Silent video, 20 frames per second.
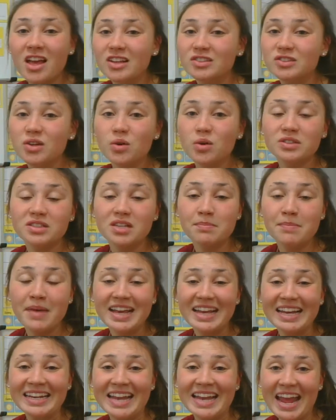So to
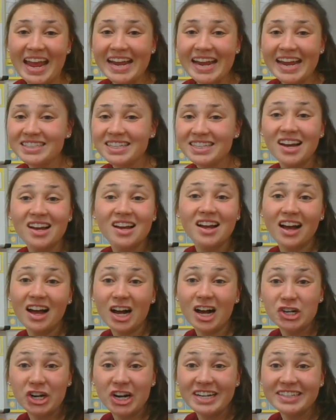make an 8,
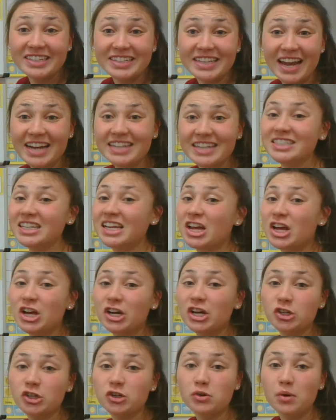a crazy 8,
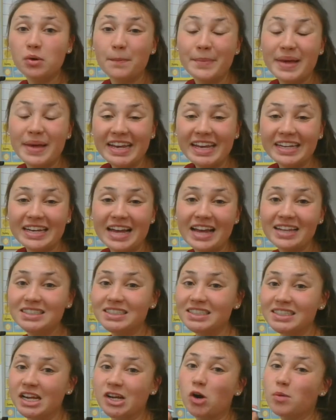you make an
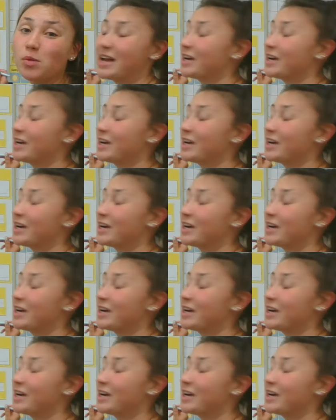S and go